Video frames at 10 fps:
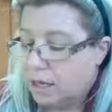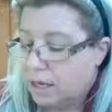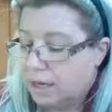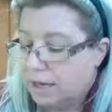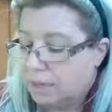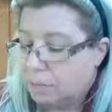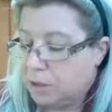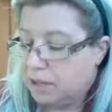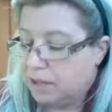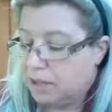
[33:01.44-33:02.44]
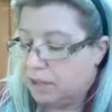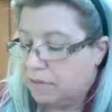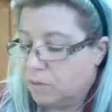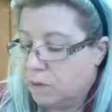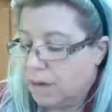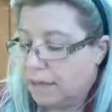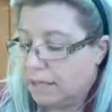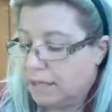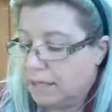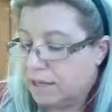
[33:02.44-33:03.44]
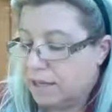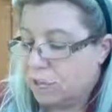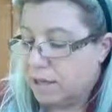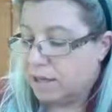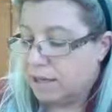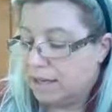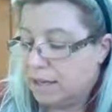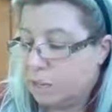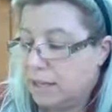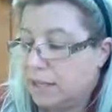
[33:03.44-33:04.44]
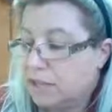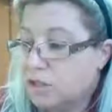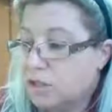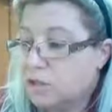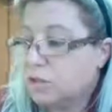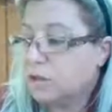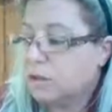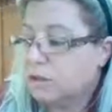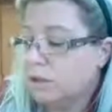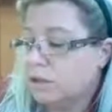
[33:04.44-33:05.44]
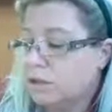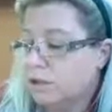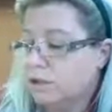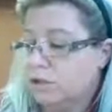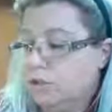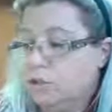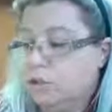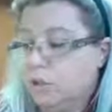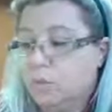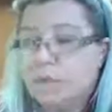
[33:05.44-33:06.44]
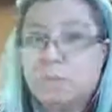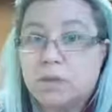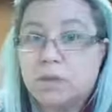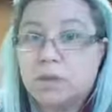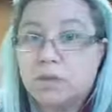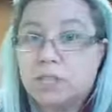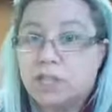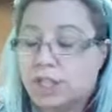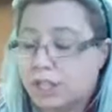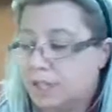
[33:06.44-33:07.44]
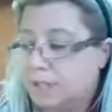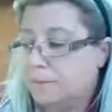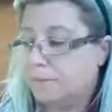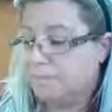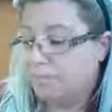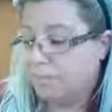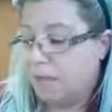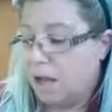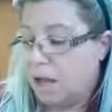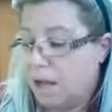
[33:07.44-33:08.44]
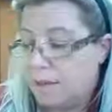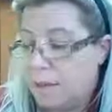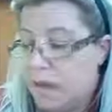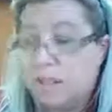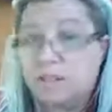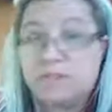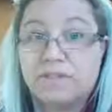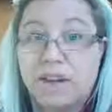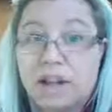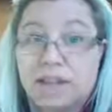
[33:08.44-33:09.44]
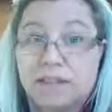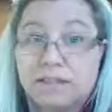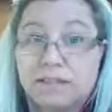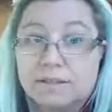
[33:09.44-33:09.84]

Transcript: If I plug in negative 4, I get negative 1. If I plug in 2, 2 was my restriction. I am undefined.